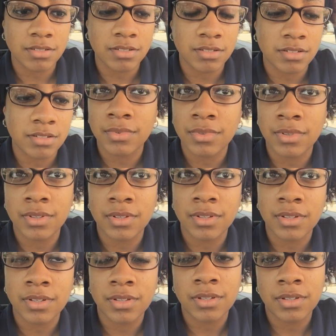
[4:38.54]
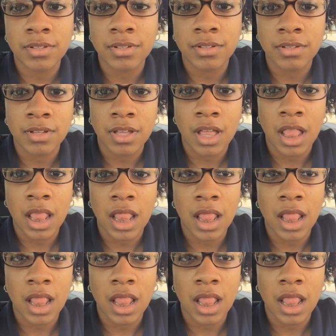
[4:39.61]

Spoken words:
Nobody speaks.